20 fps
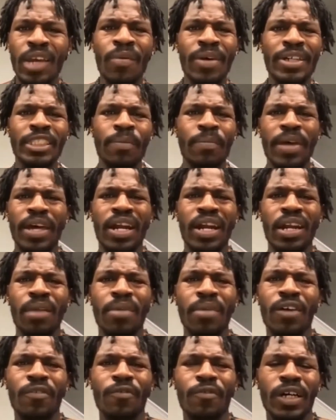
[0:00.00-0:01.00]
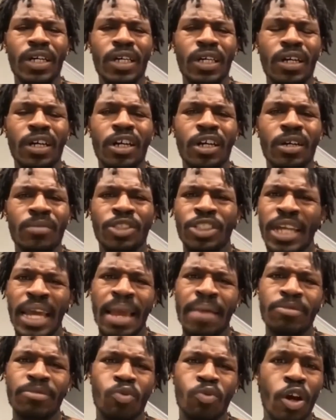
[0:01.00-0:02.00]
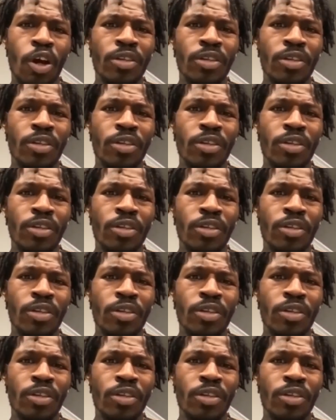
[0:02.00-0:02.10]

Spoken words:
He wasn't better than motherfucking James